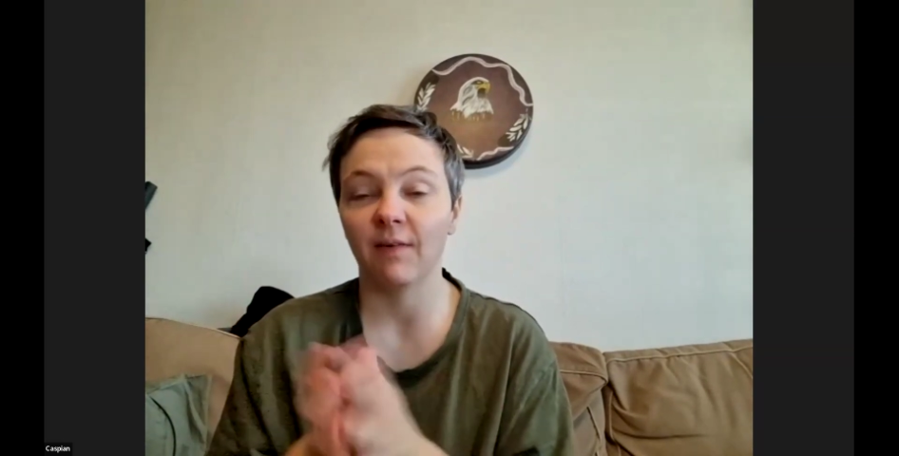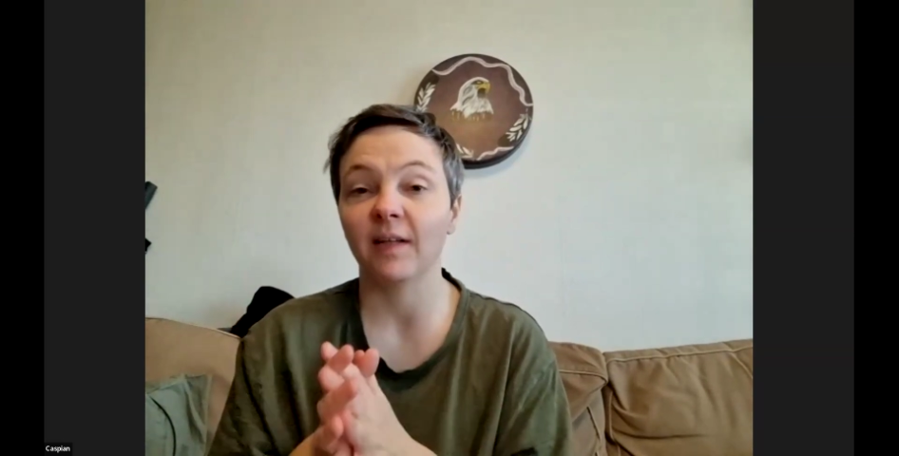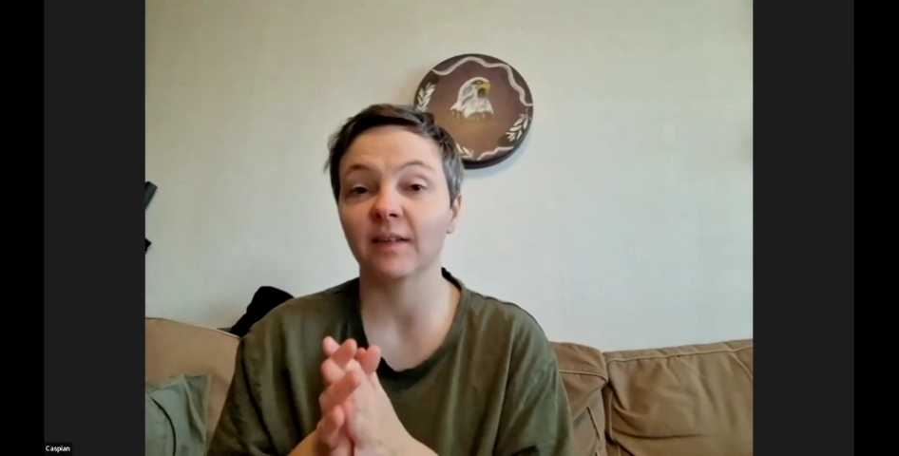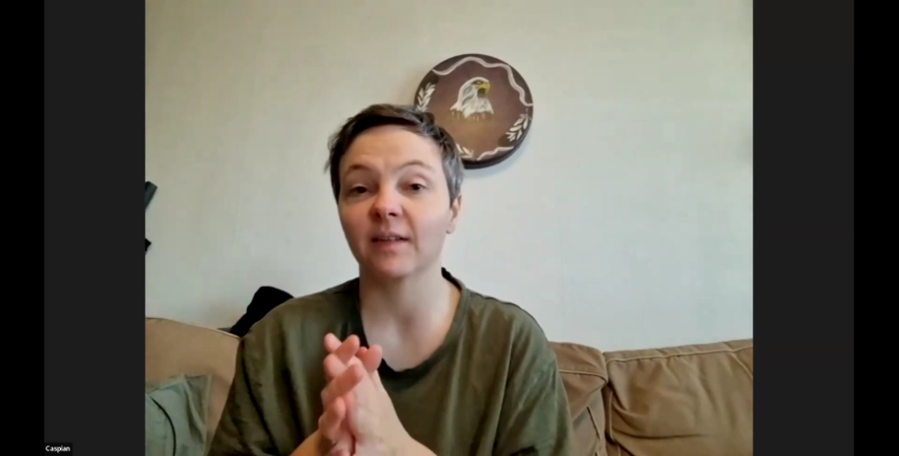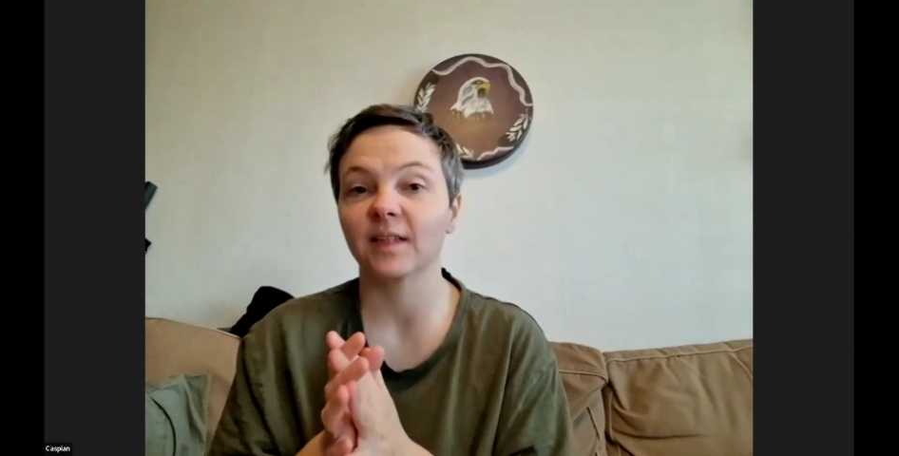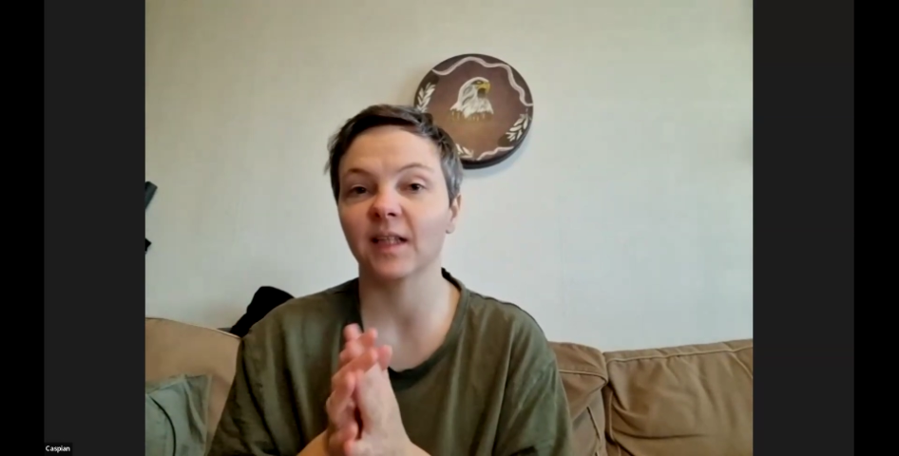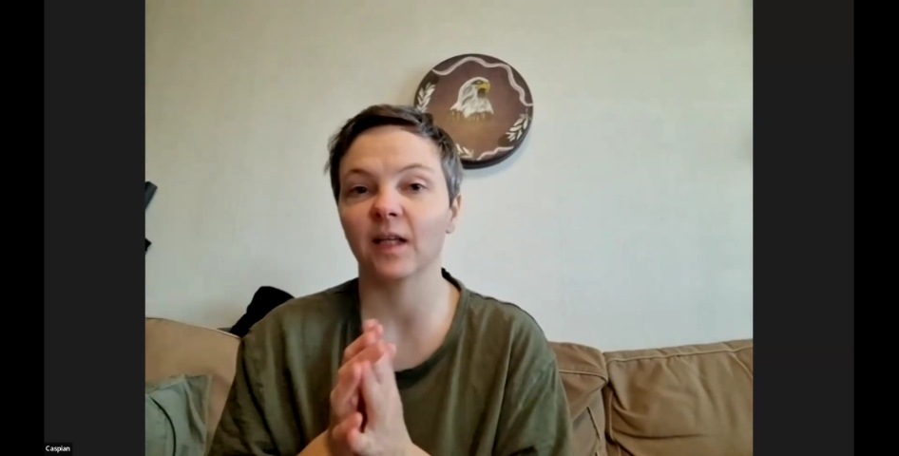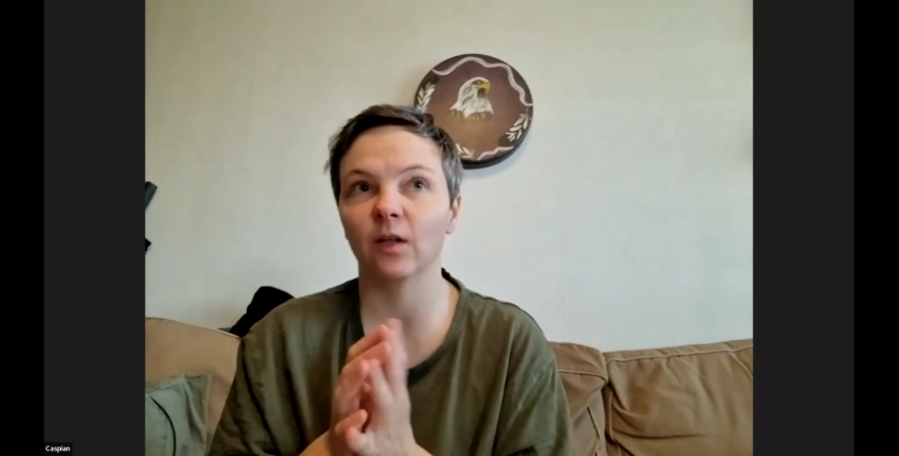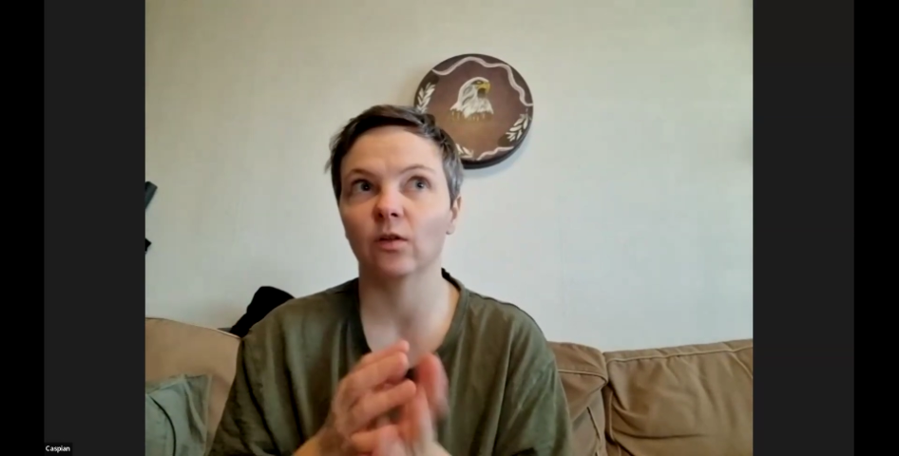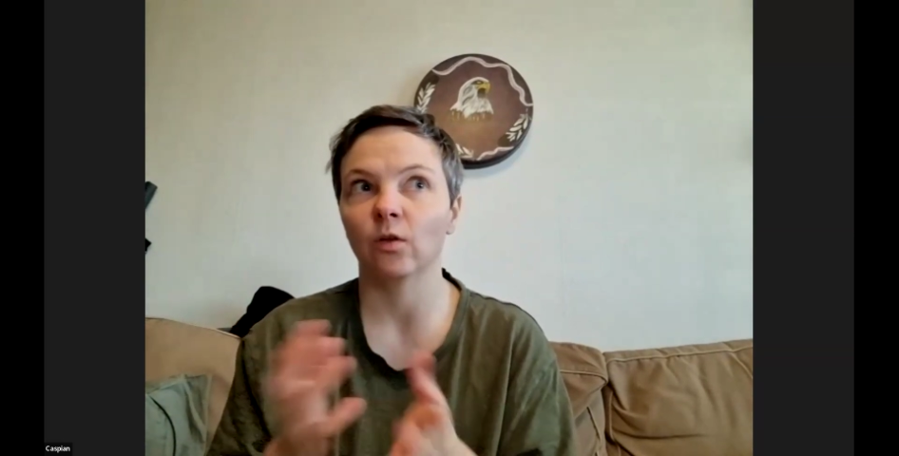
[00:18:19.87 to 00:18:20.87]

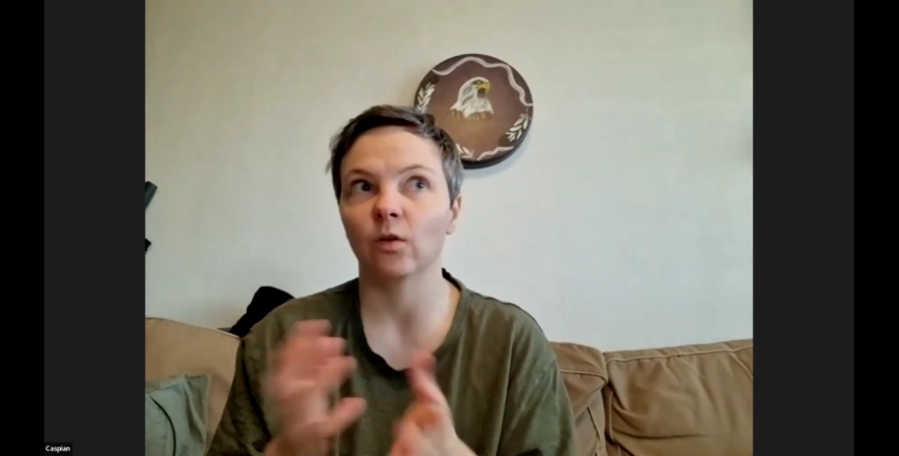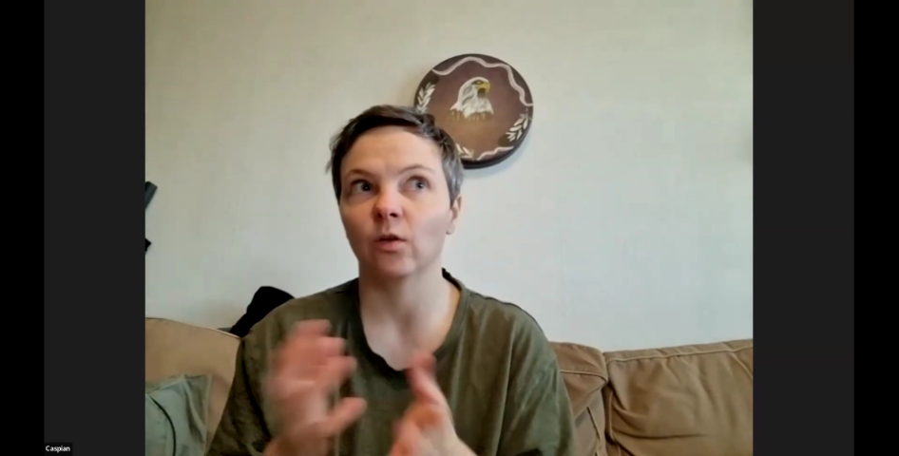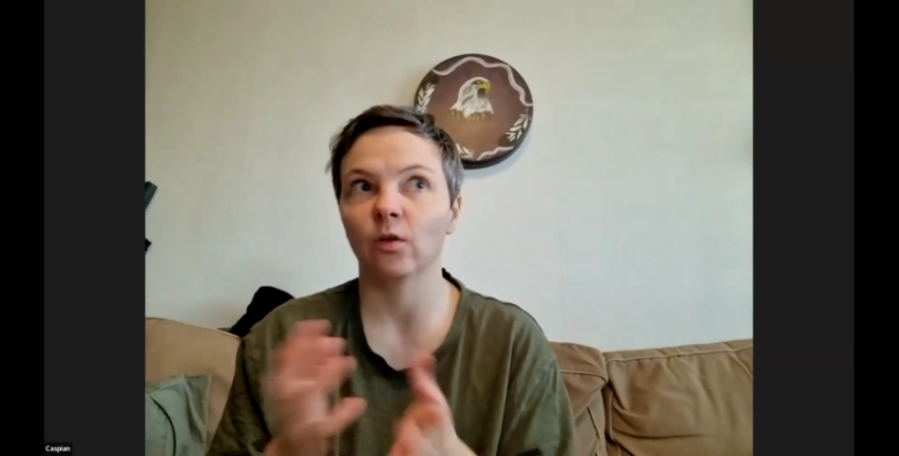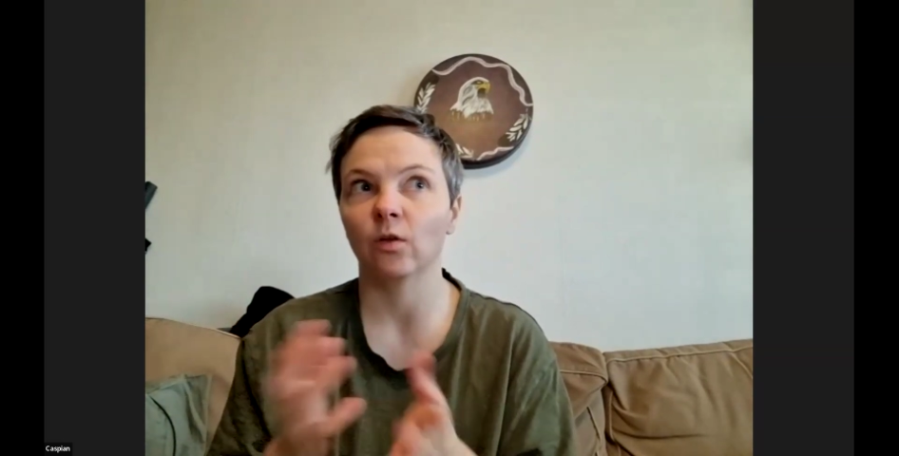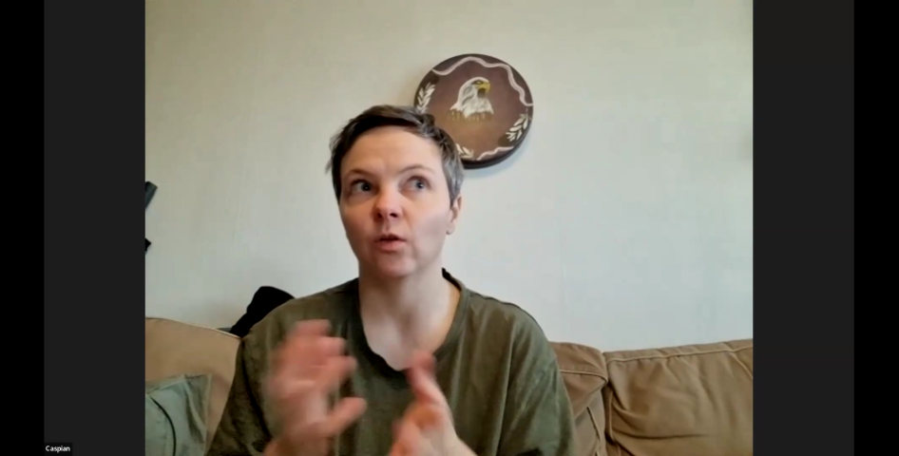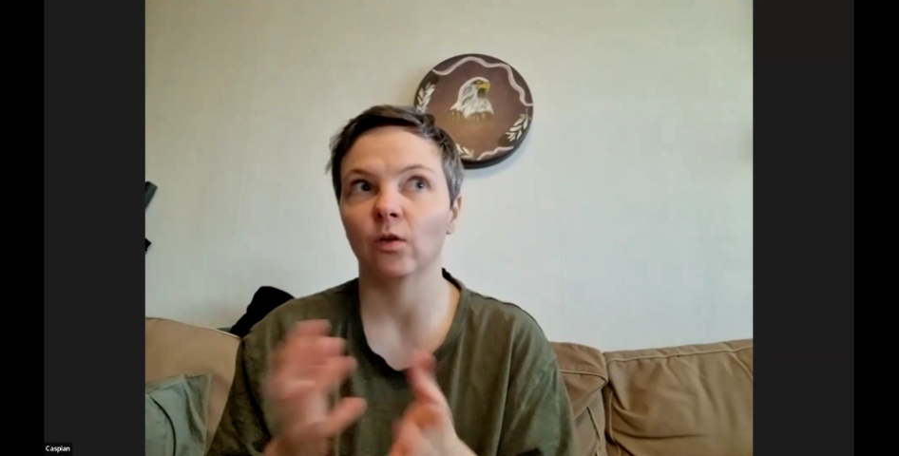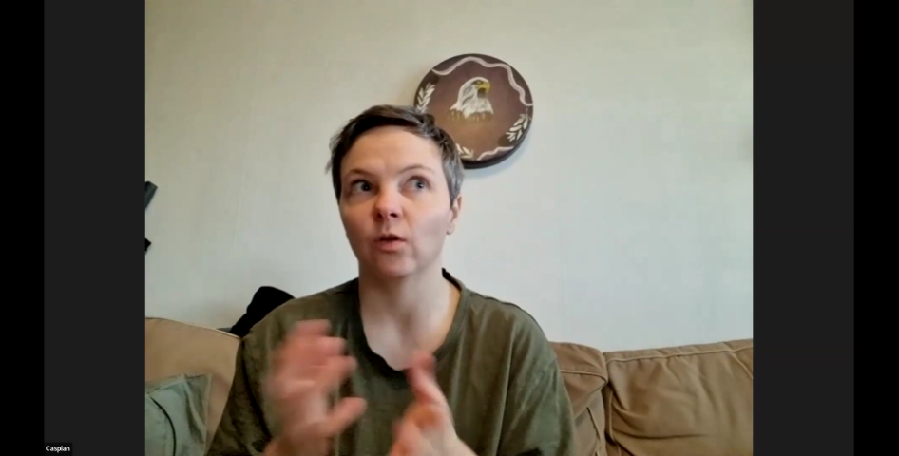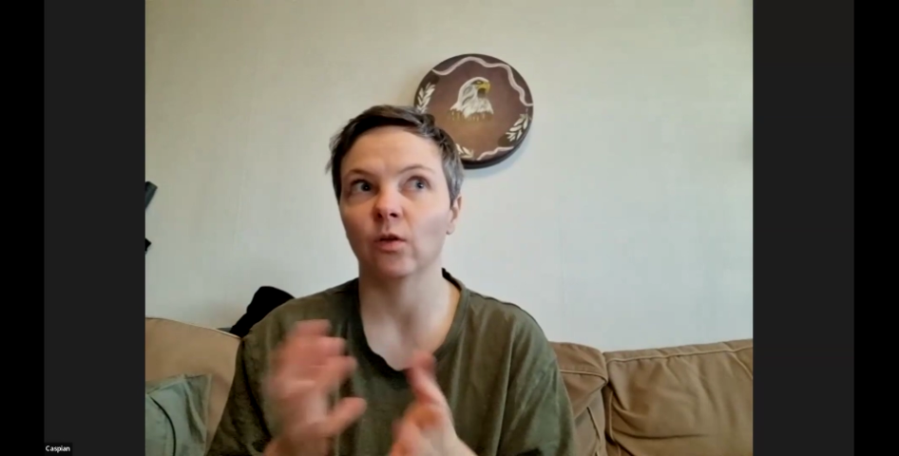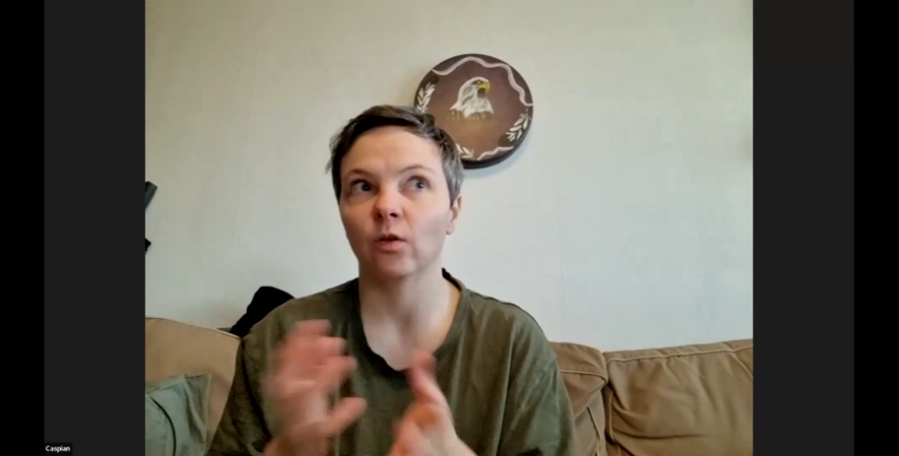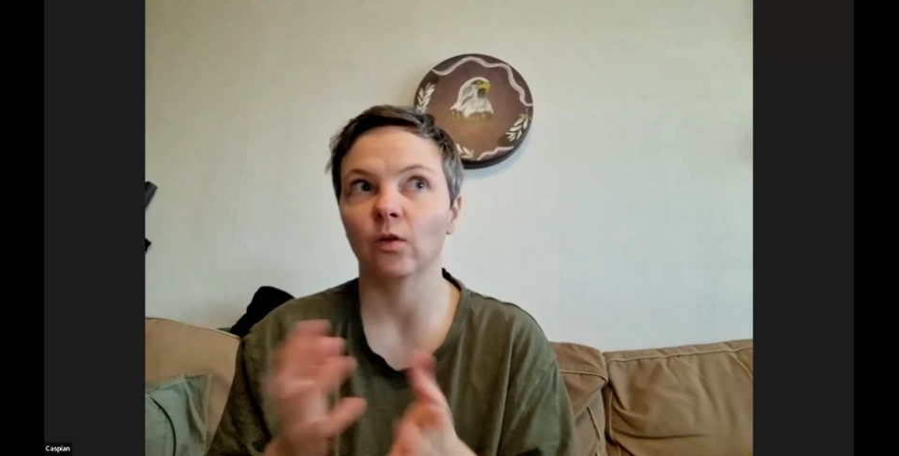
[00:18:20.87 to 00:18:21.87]
fantasy and not a
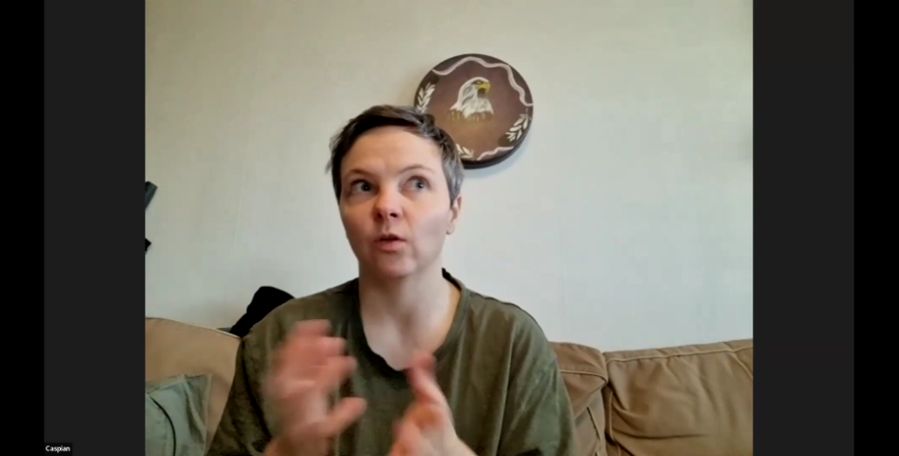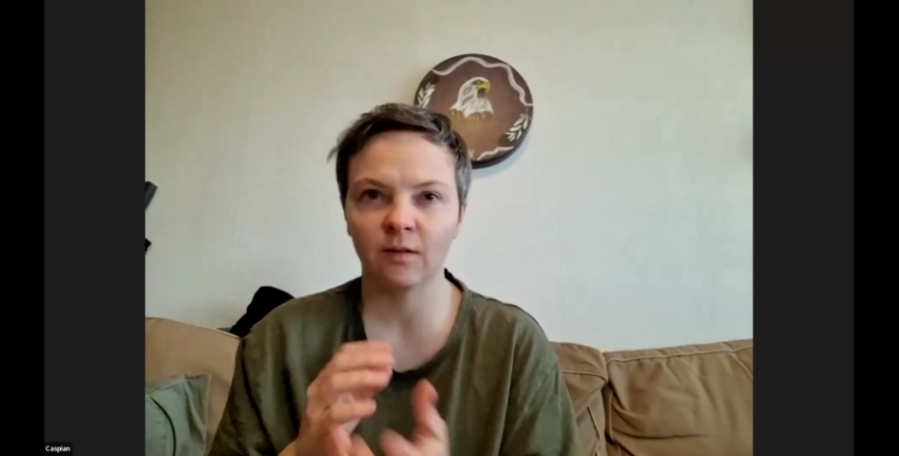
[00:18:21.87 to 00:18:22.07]
romantasy.